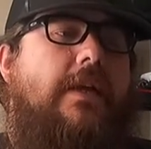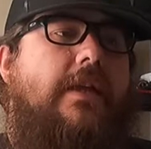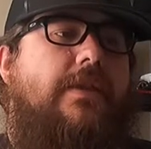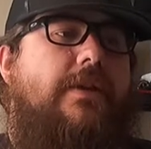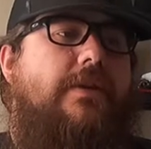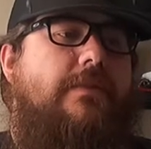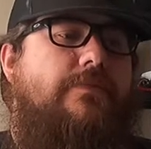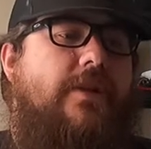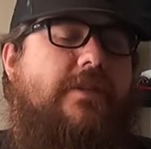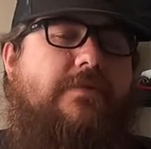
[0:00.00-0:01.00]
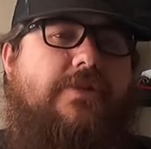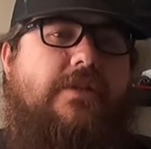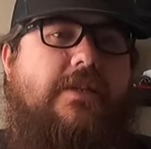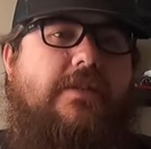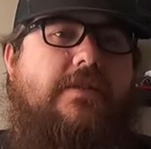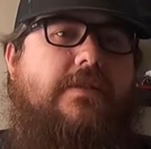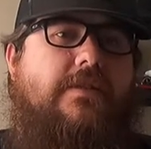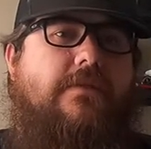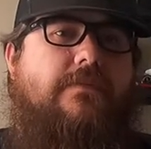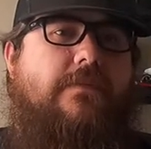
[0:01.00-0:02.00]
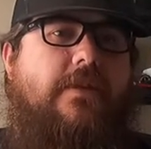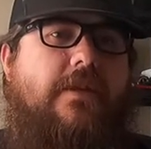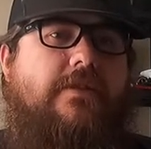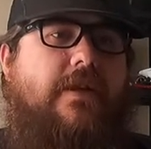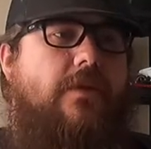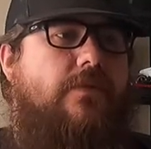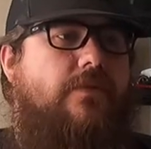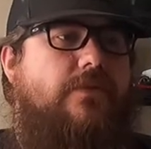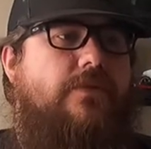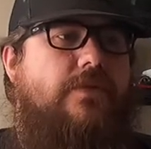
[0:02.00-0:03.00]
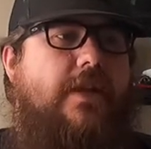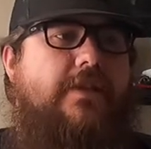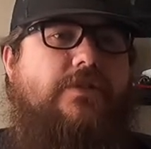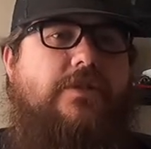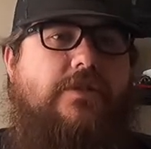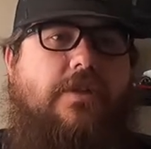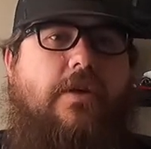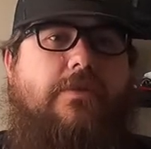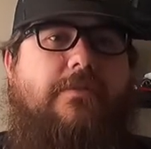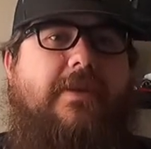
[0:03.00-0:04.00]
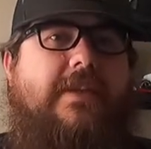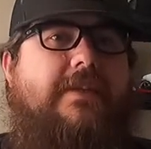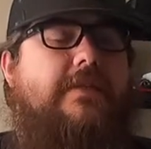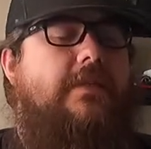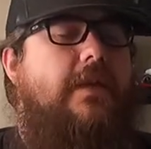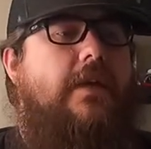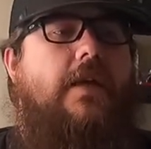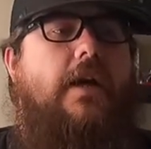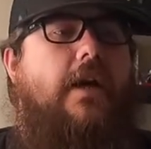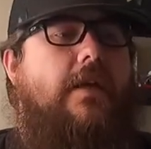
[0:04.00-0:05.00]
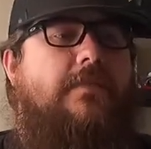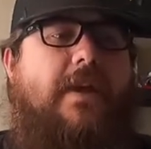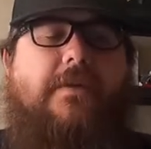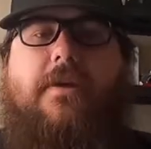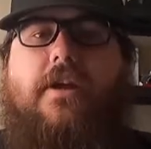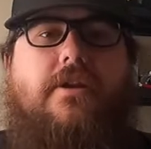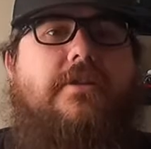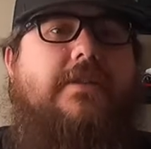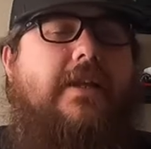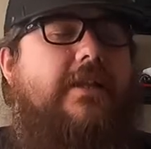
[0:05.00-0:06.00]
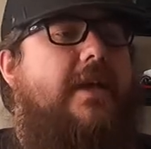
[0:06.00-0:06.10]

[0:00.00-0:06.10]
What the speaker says: The transmission is integral to the engine. It's all one piece. The Pan America is like